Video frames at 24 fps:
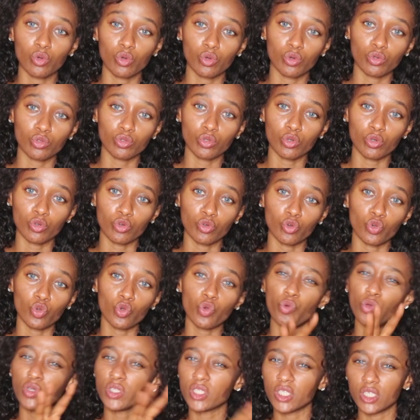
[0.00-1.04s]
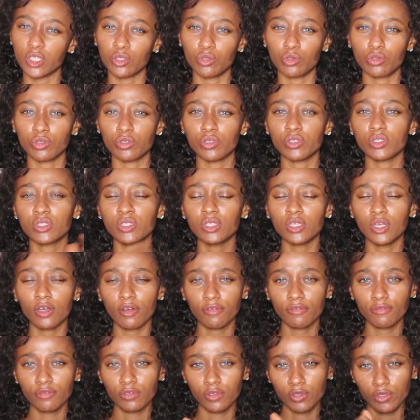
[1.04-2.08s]
or don't go quitting on
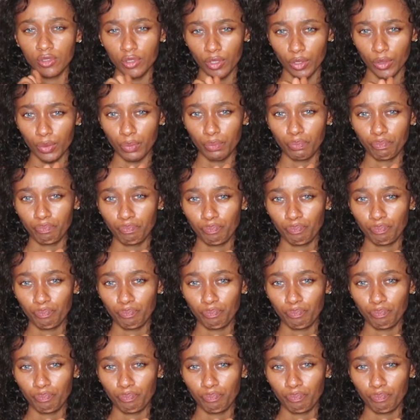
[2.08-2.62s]
yourself, you know.